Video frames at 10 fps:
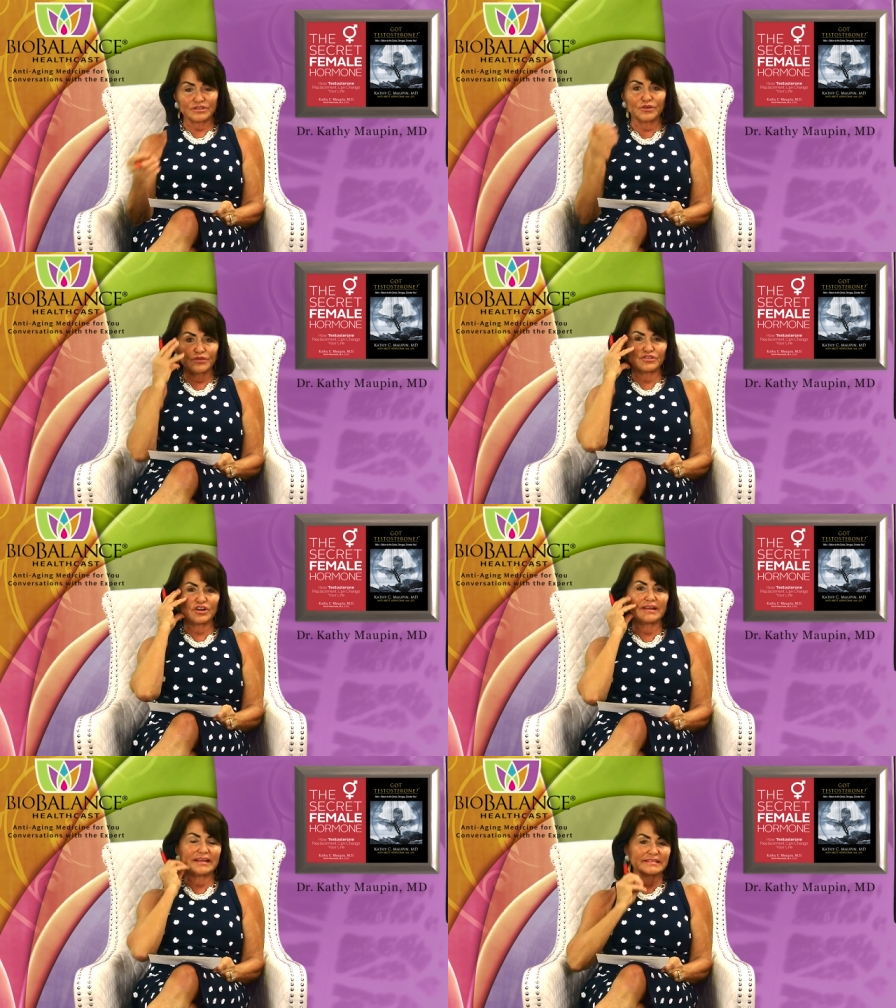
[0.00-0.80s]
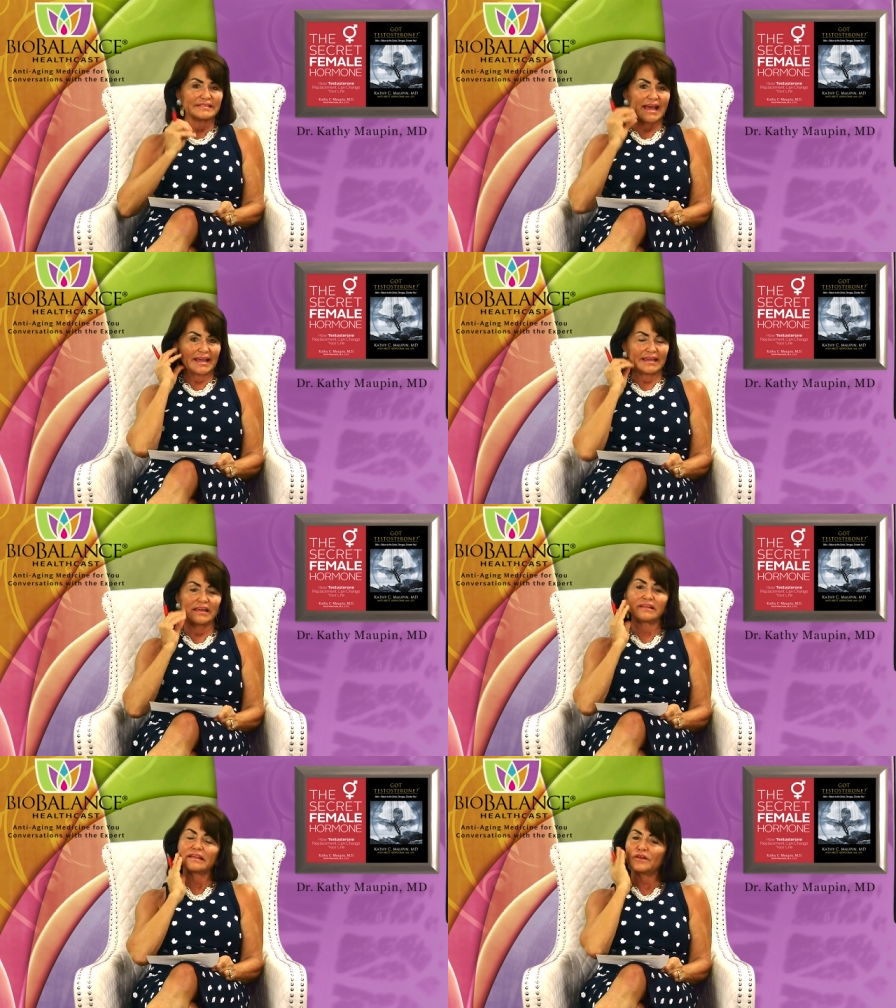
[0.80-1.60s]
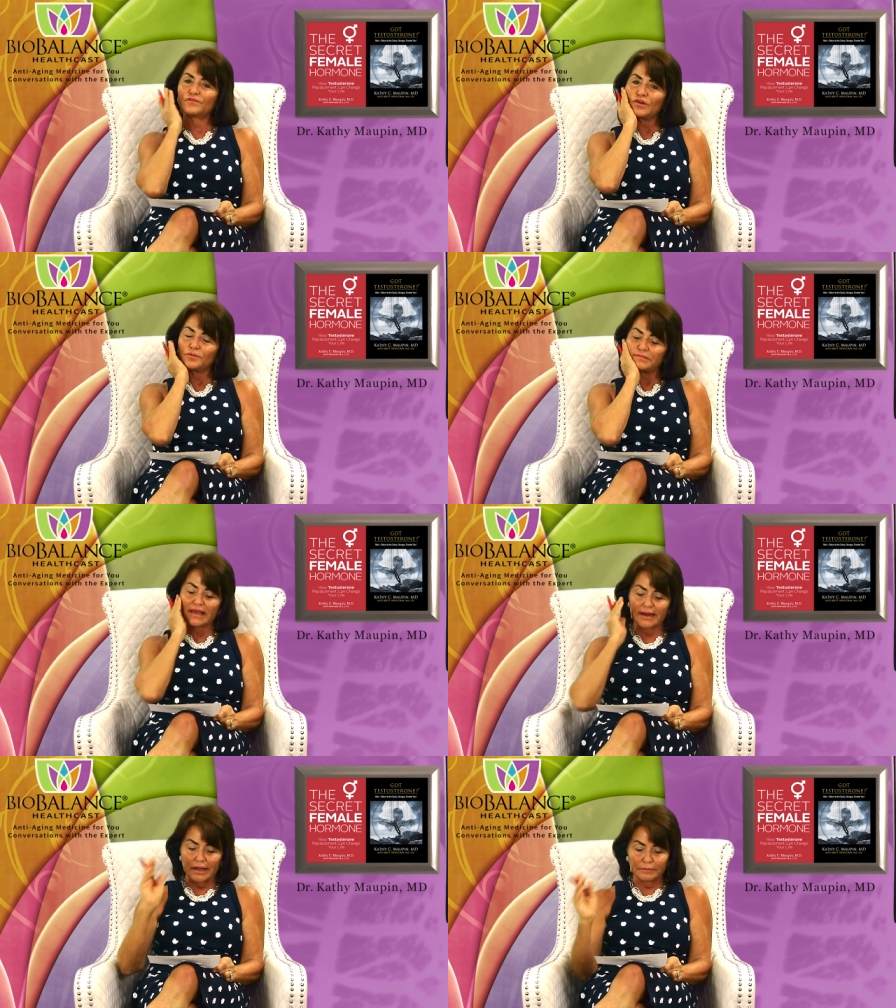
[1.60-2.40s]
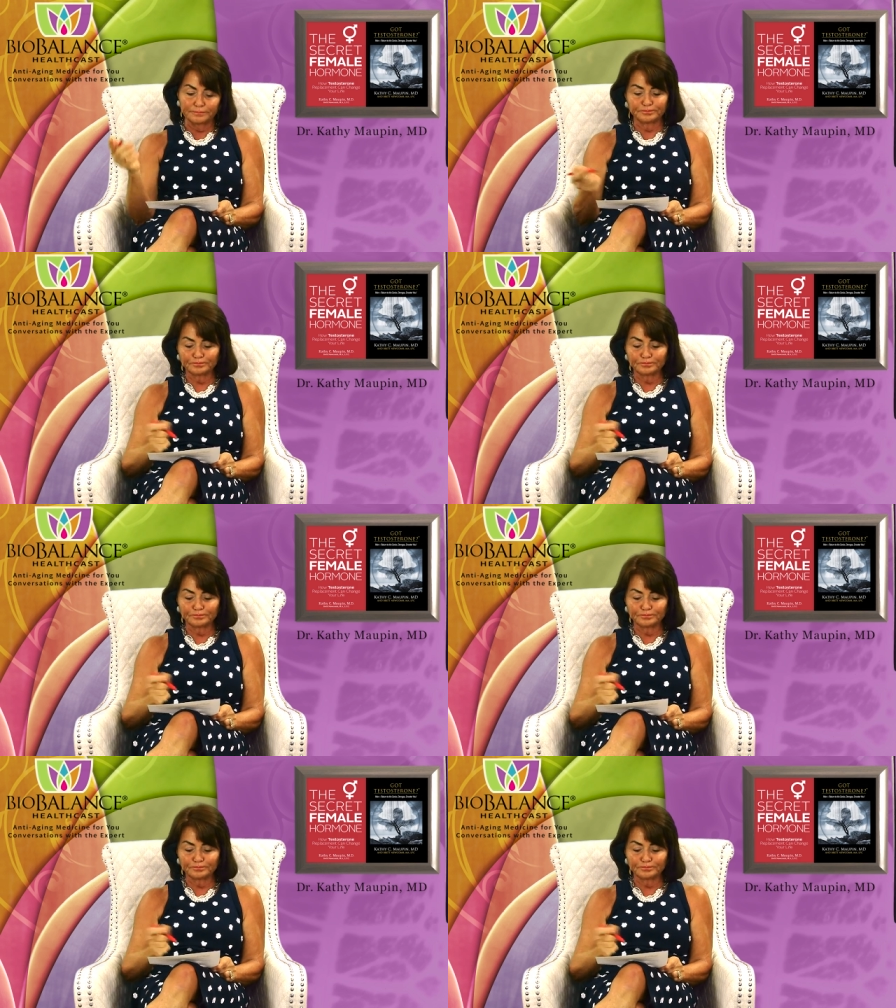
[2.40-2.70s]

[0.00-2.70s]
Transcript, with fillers: So if you're starting to get sagging, then it firms that up.